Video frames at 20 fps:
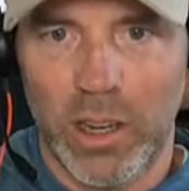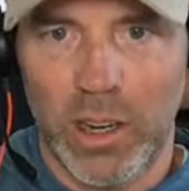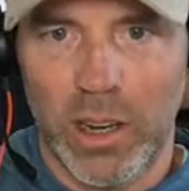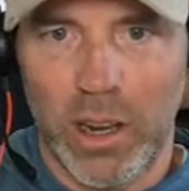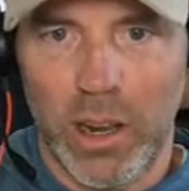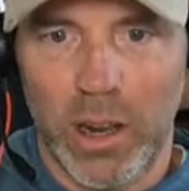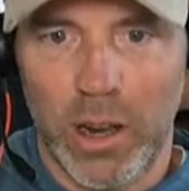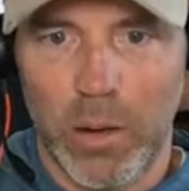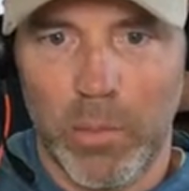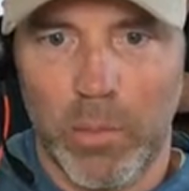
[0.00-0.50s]

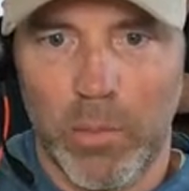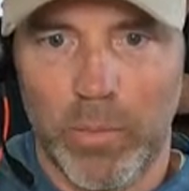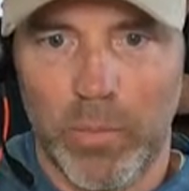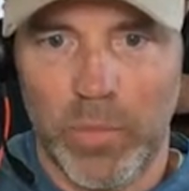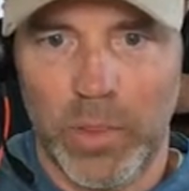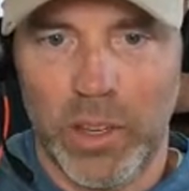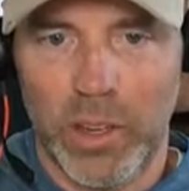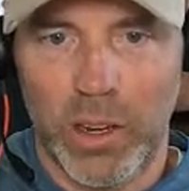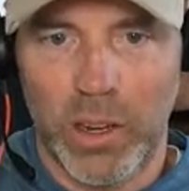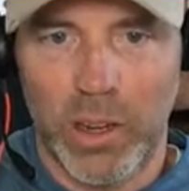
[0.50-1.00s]
to
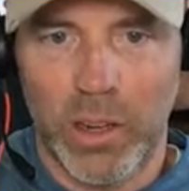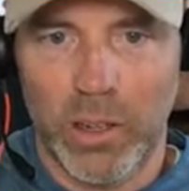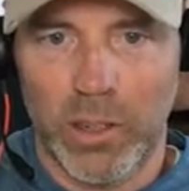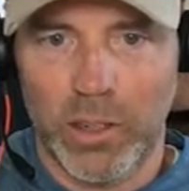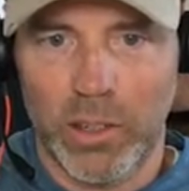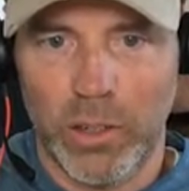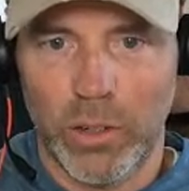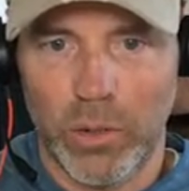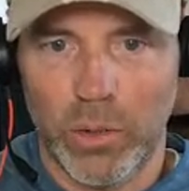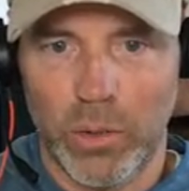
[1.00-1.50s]

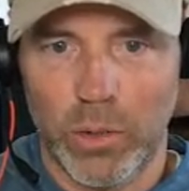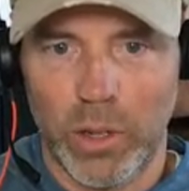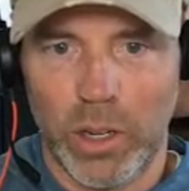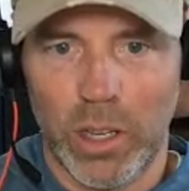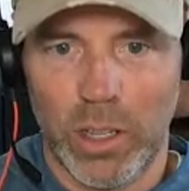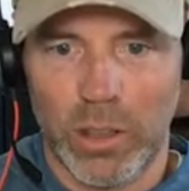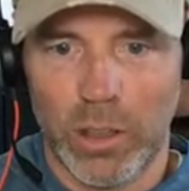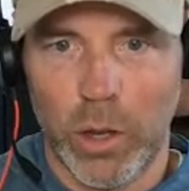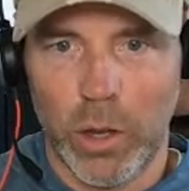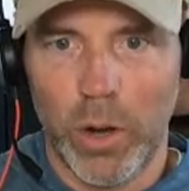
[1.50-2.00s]

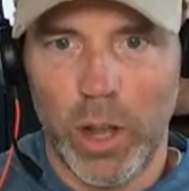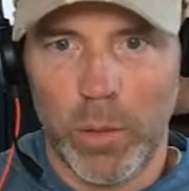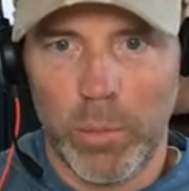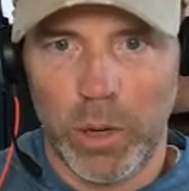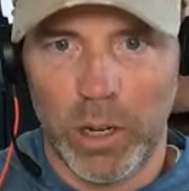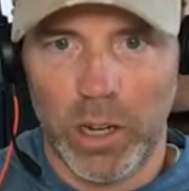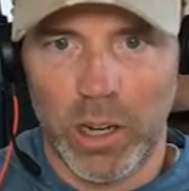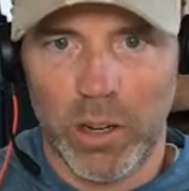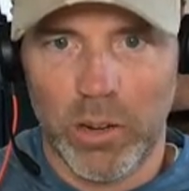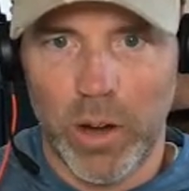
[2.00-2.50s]
load up
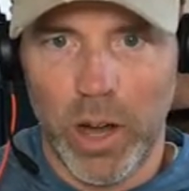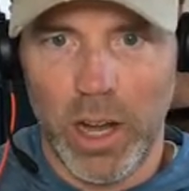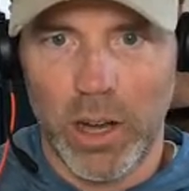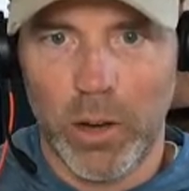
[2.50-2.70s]
again, right?